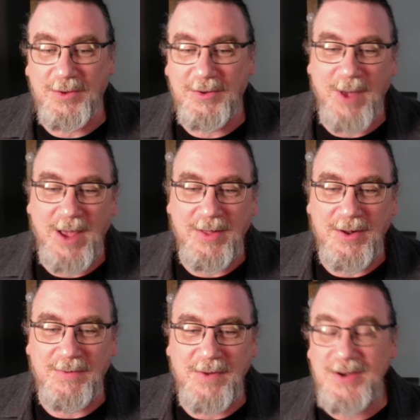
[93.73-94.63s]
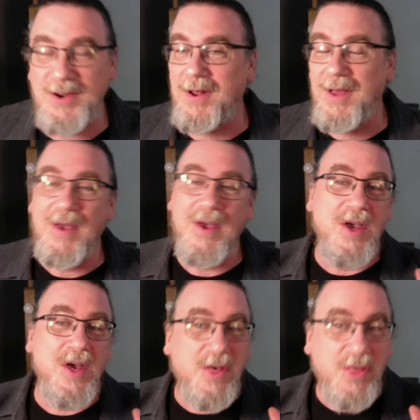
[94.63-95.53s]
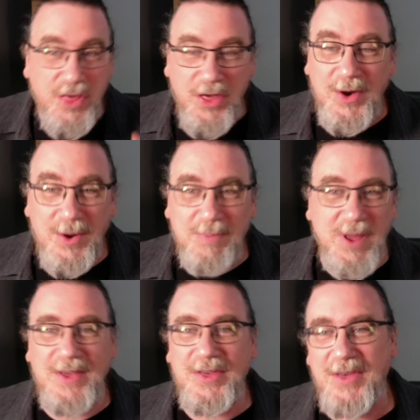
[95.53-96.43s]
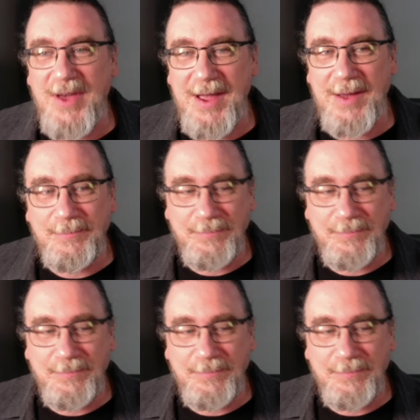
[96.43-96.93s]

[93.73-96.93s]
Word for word: of Speculative Fiction. Third big thing